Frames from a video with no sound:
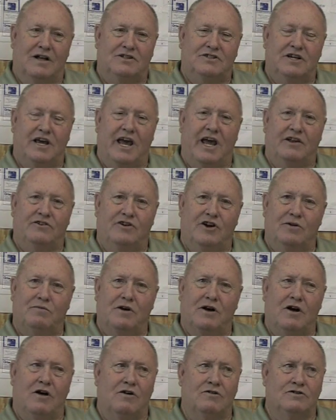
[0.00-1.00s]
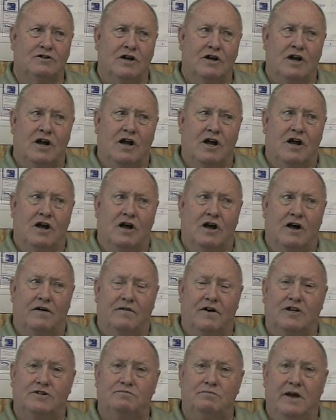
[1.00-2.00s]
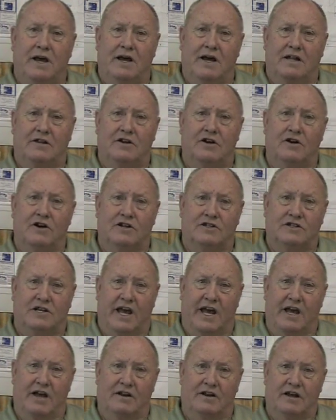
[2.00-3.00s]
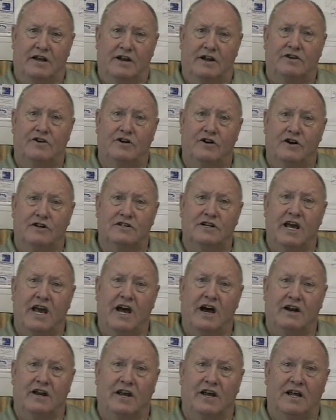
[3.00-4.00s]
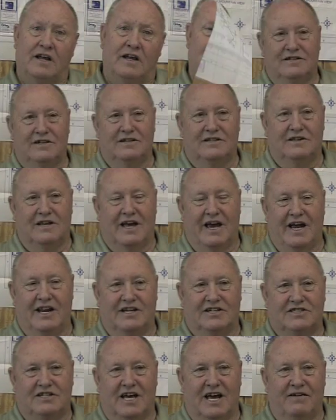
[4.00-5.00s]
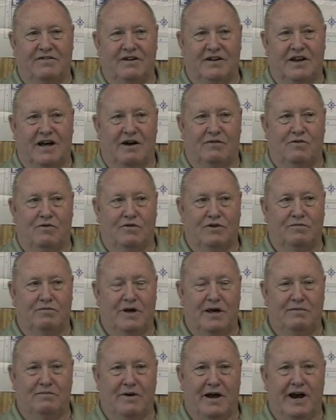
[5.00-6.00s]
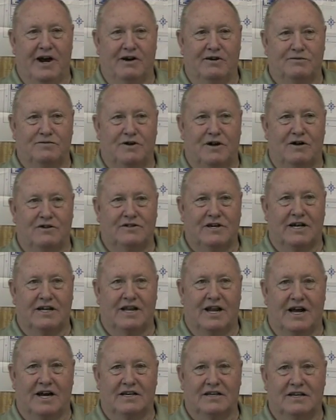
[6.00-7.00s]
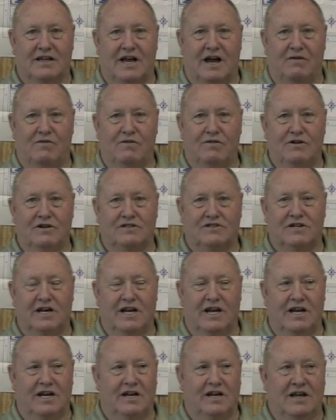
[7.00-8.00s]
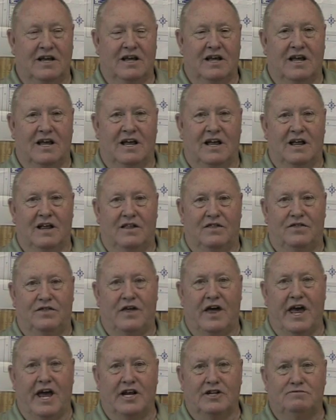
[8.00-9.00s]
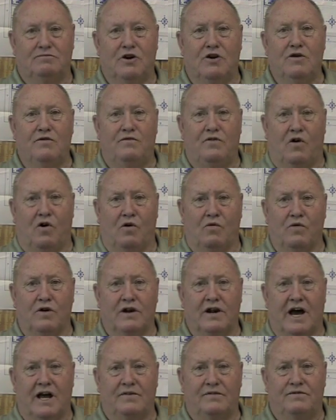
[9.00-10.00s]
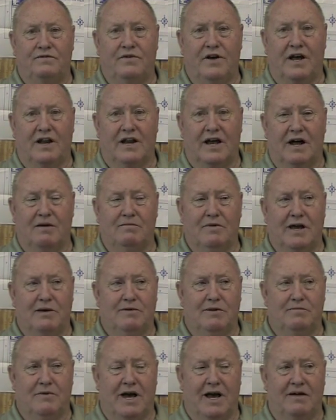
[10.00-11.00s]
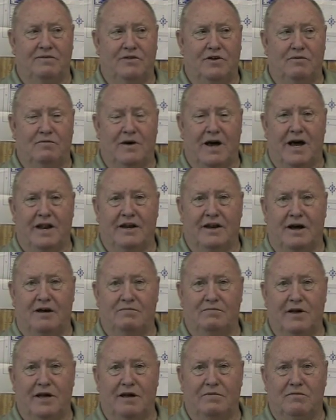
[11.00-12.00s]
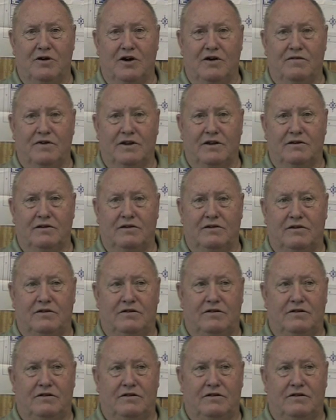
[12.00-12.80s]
change here because of us being a tourist town and a tourist county. And in '87, I wanted to be mayor because I wanted to see things move forward. I felt like maybe Mountain View might not be moving